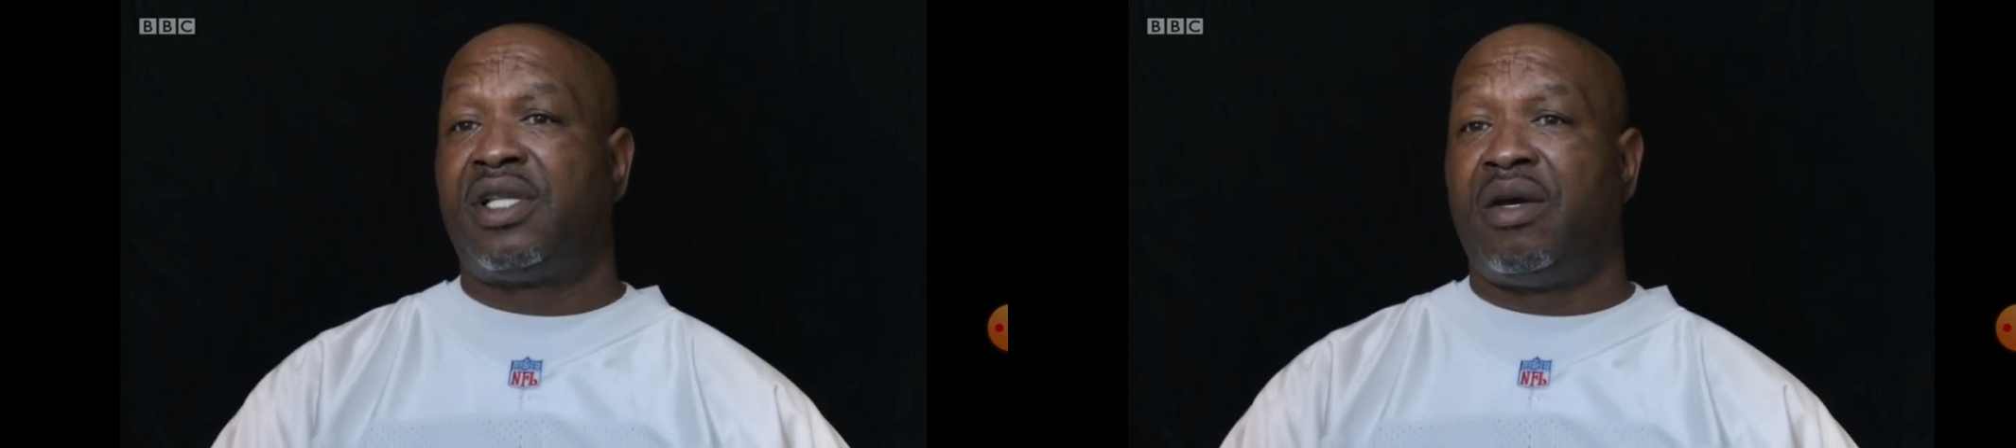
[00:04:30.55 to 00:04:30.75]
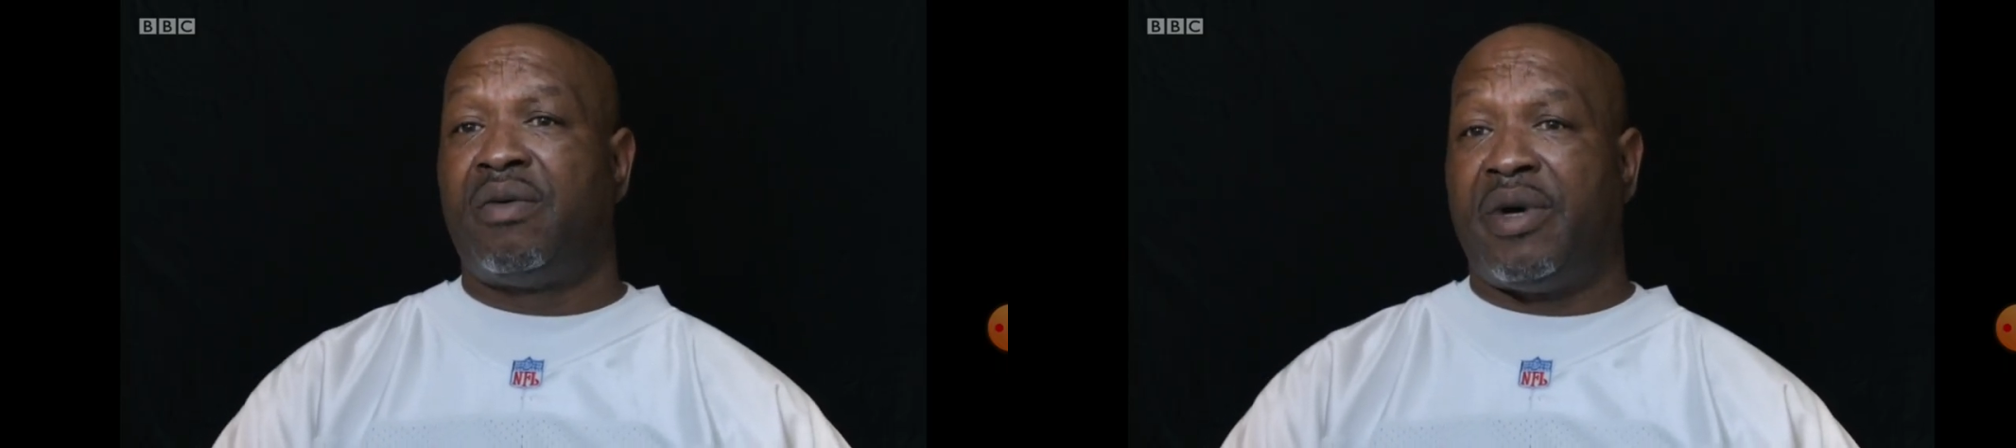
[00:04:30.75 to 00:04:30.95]

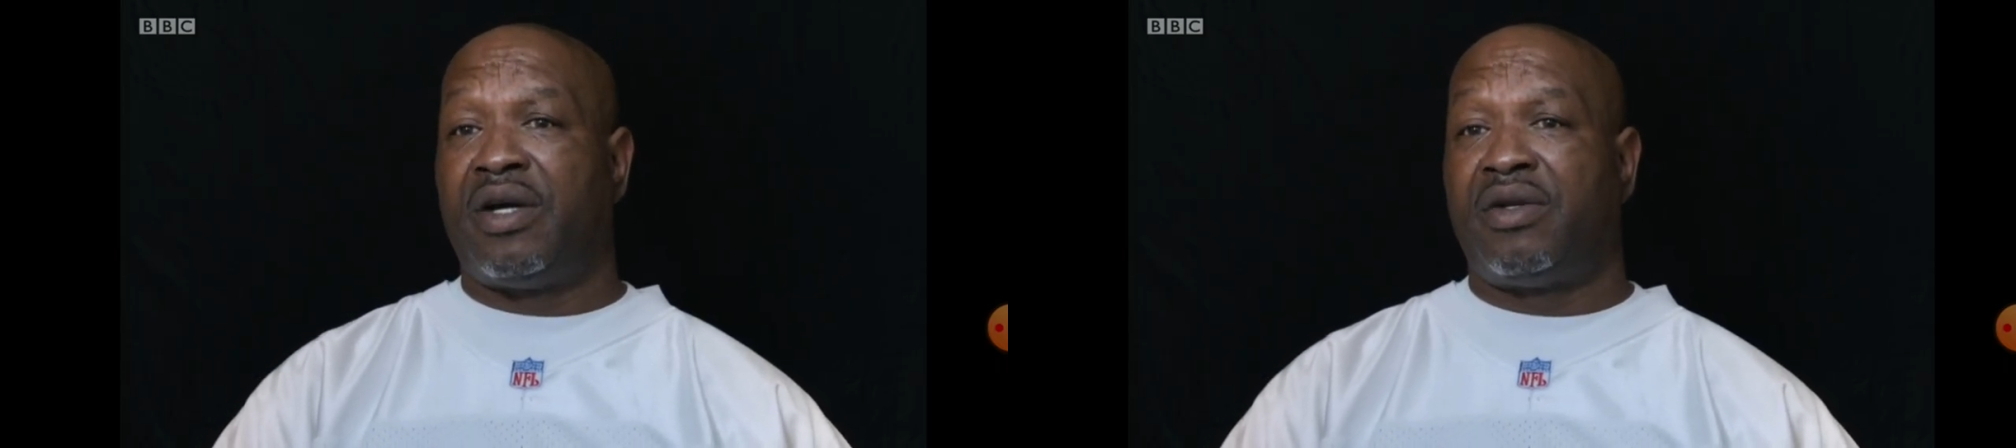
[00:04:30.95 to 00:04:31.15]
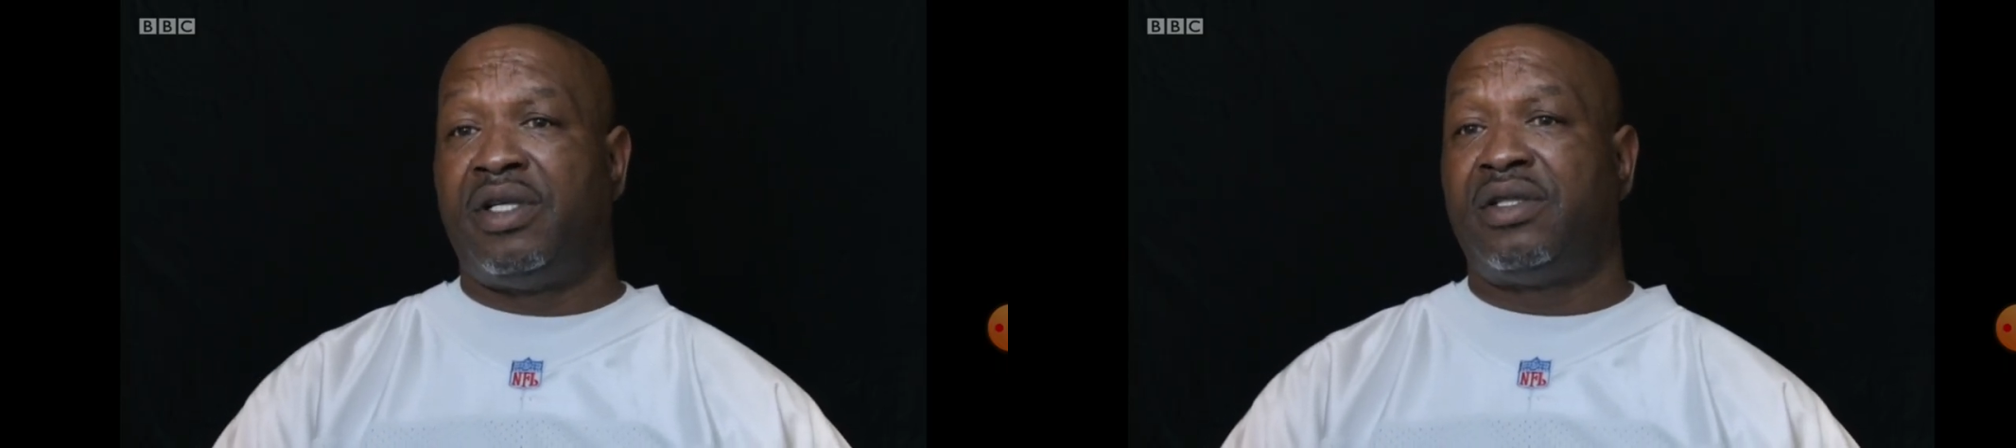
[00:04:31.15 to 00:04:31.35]
That's the
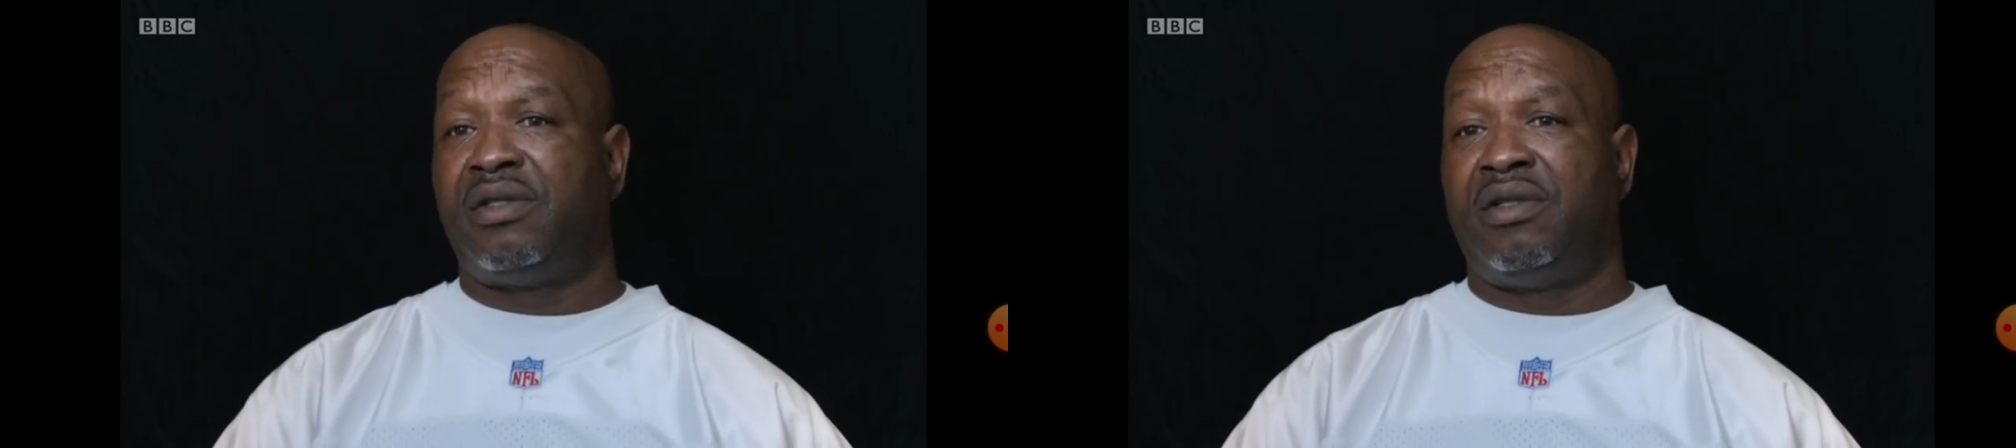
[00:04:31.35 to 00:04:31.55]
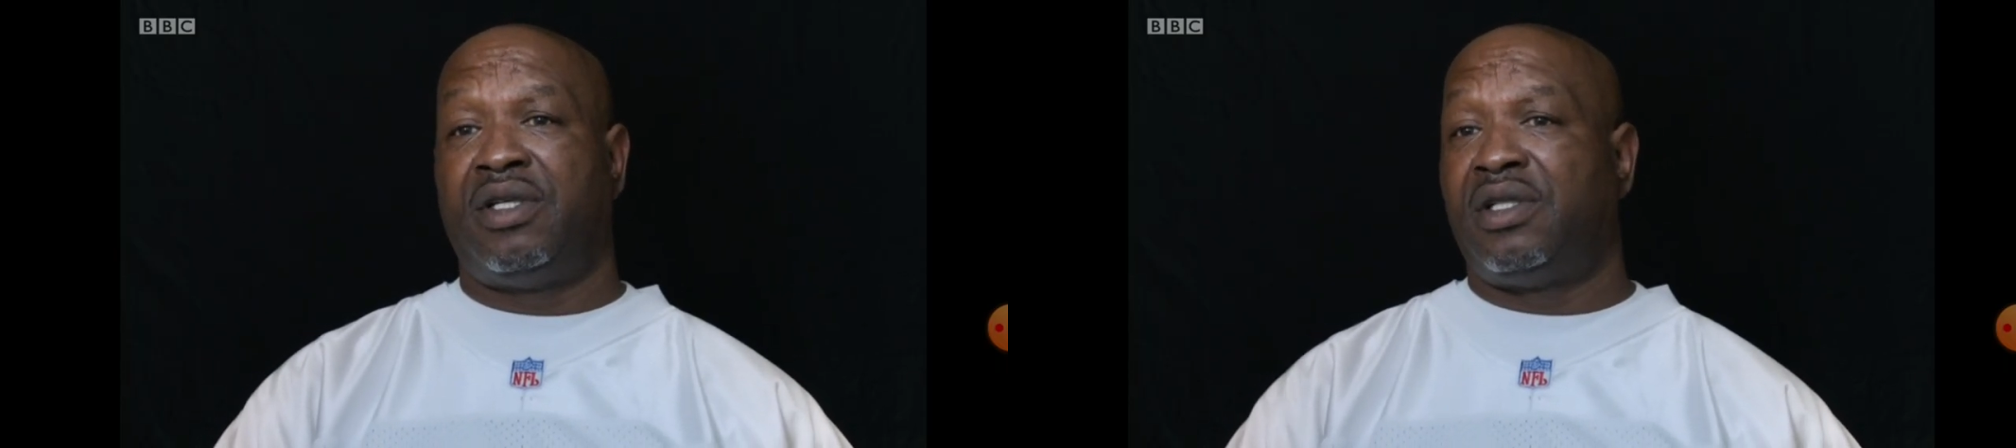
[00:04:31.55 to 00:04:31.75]
thing about
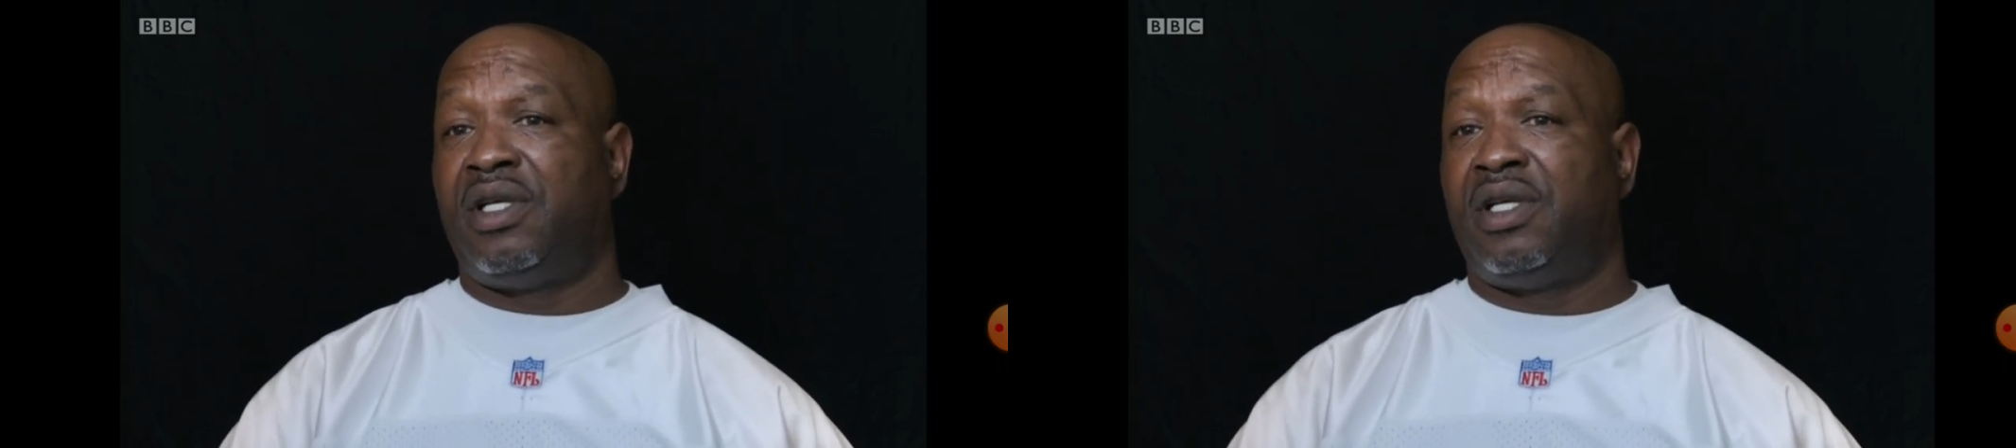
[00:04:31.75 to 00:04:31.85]
it. it